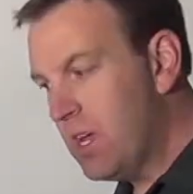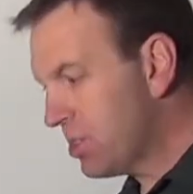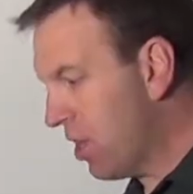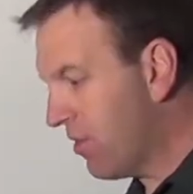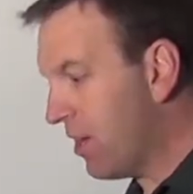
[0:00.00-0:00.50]

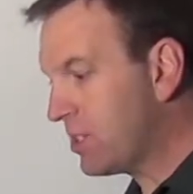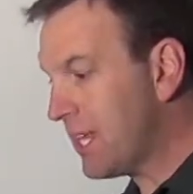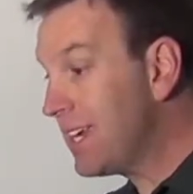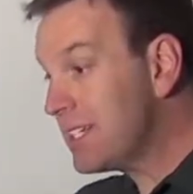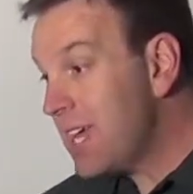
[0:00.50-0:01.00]
So they'll
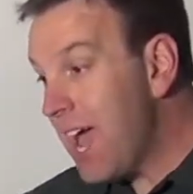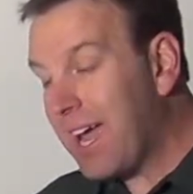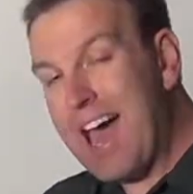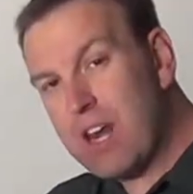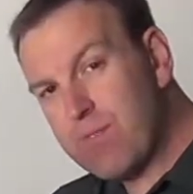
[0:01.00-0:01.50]
send a
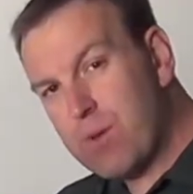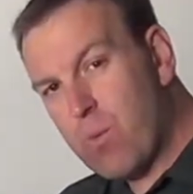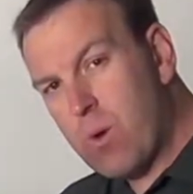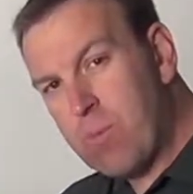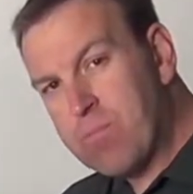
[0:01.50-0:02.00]
tech out of the
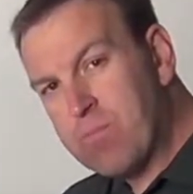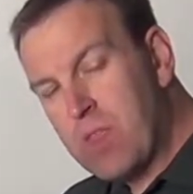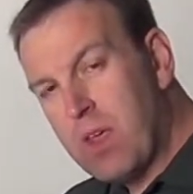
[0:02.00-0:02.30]
room